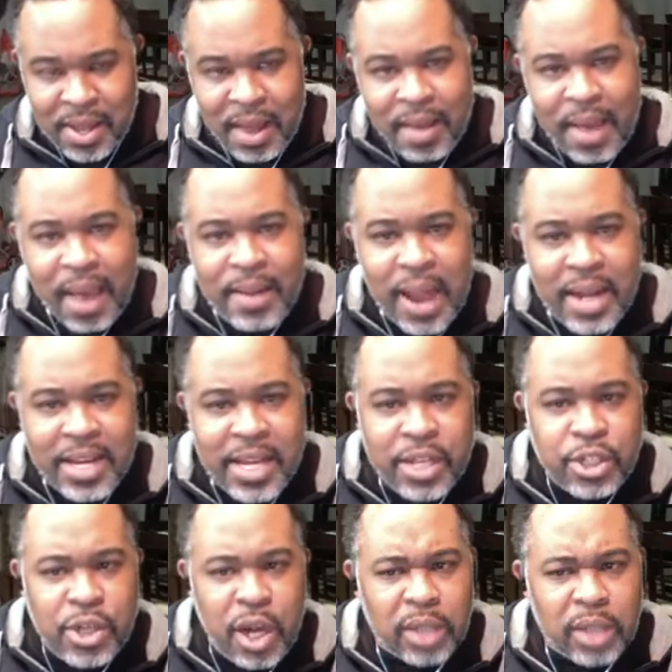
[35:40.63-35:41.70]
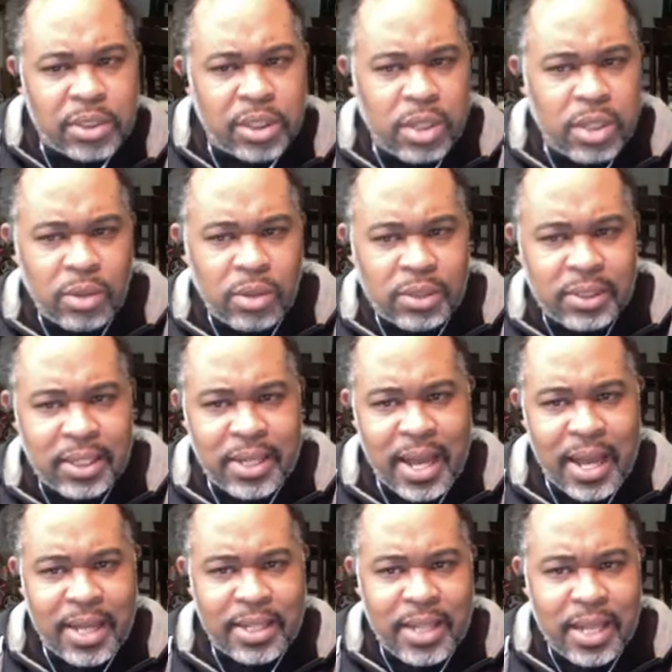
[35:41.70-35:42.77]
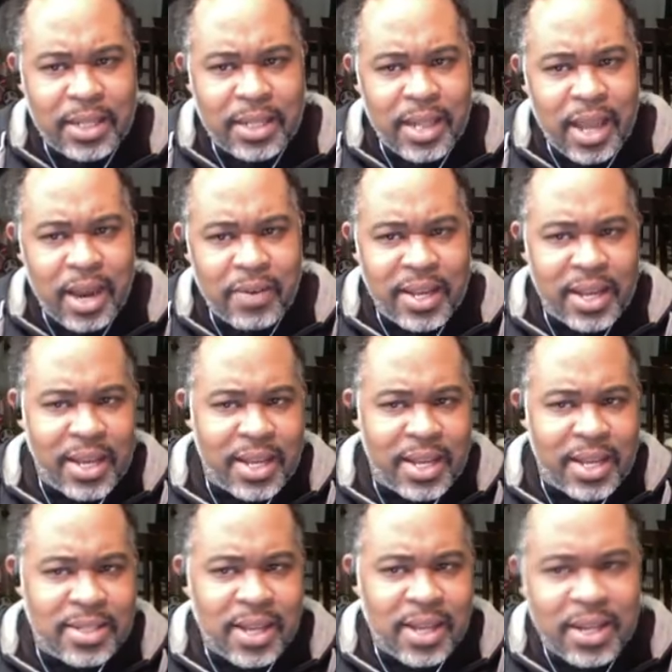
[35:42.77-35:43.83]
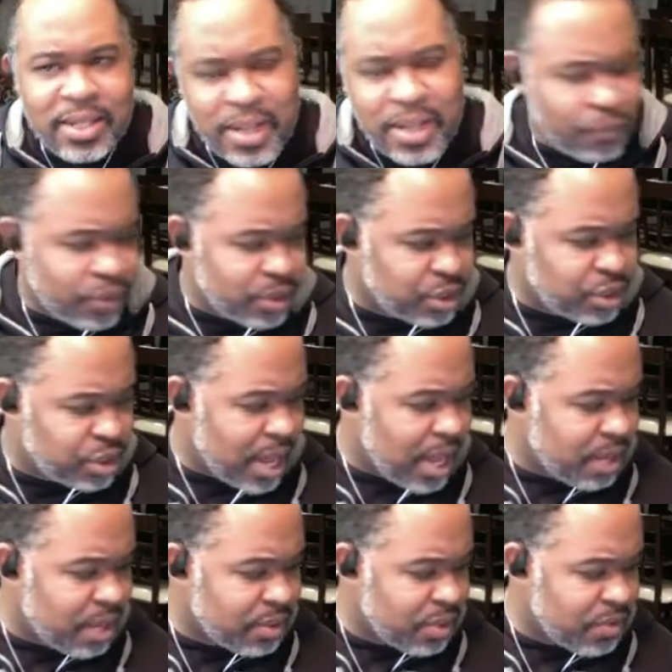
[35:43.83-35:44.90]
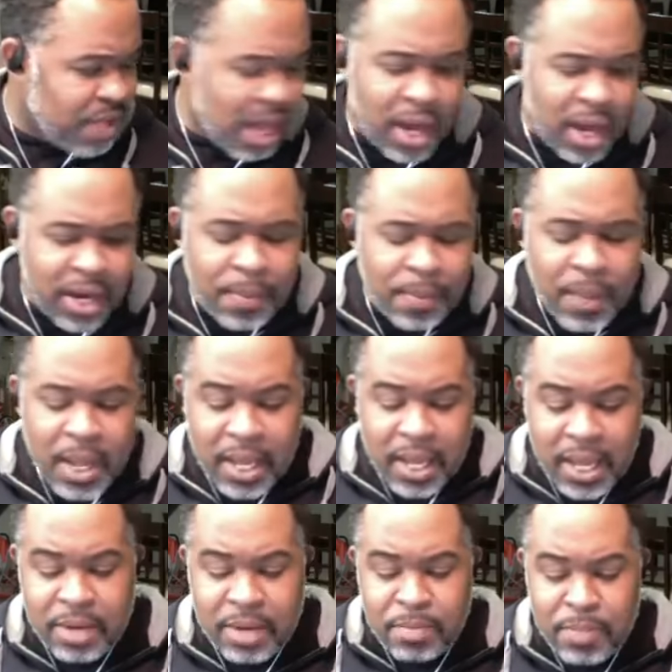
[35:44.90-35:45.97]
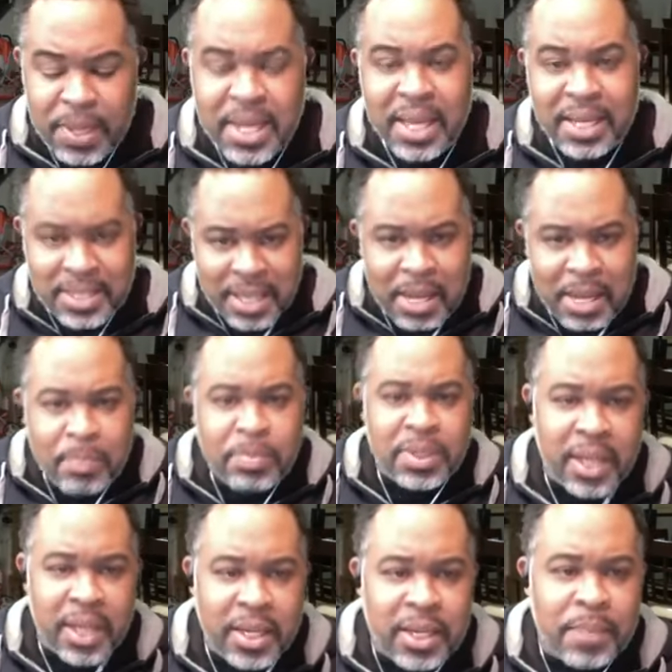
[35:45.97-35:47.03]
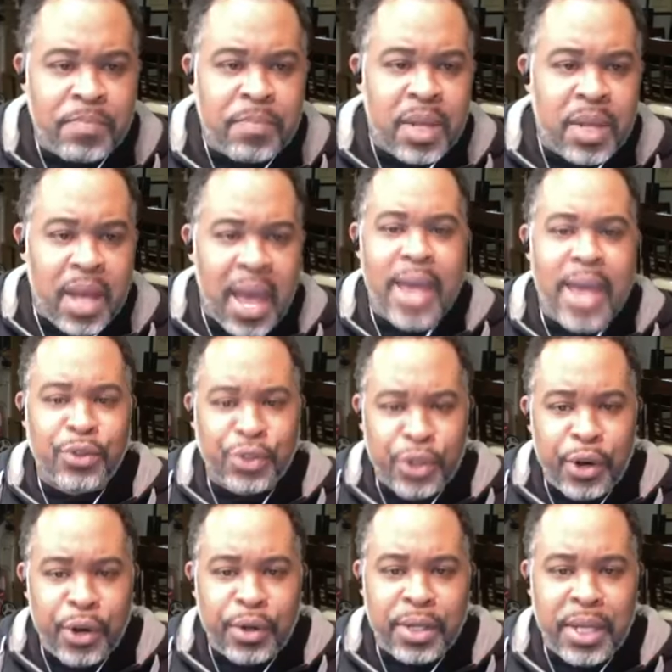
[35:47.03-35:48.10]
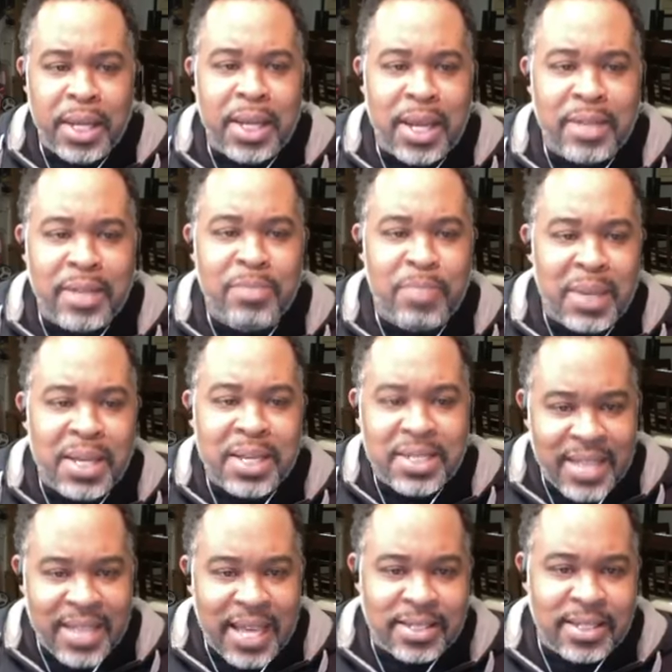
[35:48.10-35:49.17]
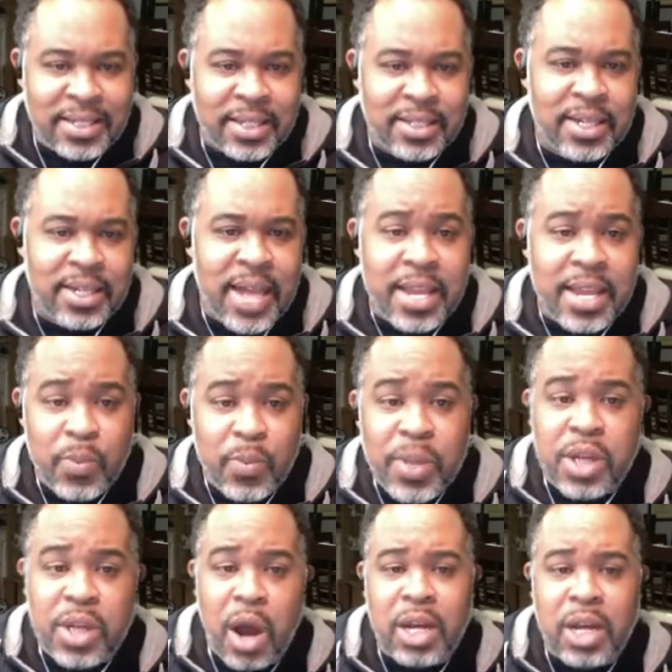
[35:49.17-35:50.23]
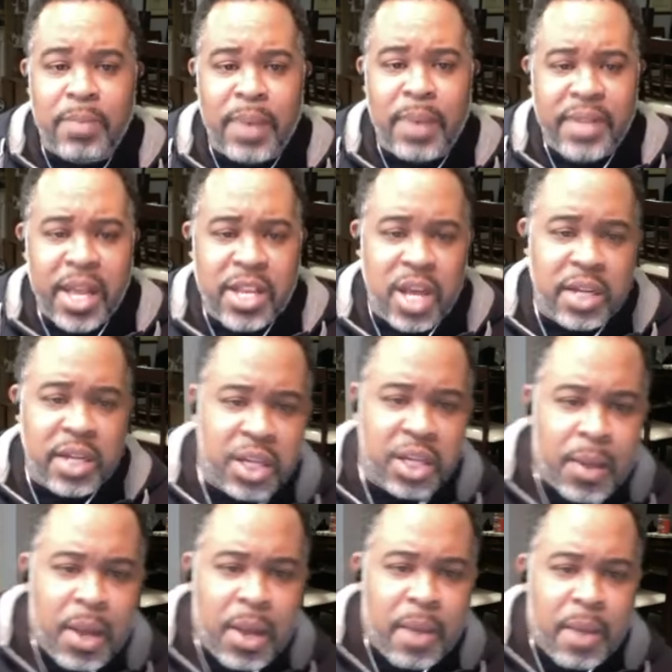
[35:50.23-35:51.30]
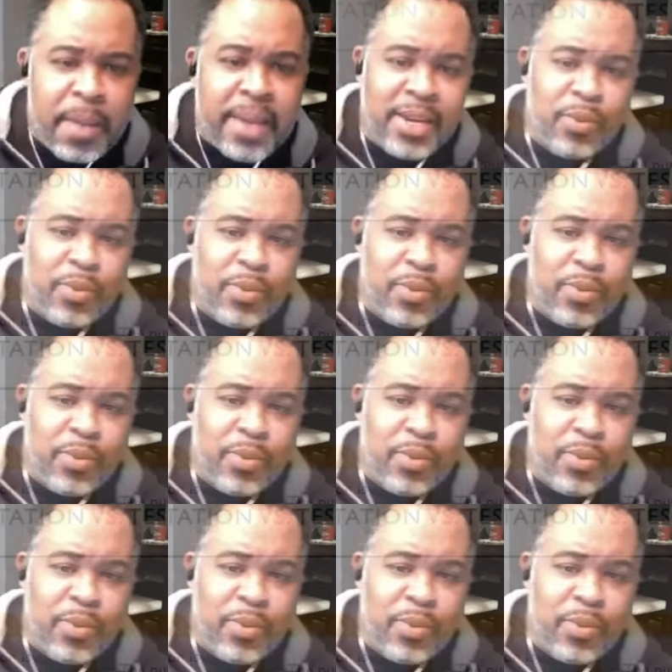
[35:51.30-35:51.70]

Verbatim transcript: And I need you all to know tonight that there is a difference, child of God in being tempted and certainly in being tested tonight. Can we talk about that? Y'all need to make me want to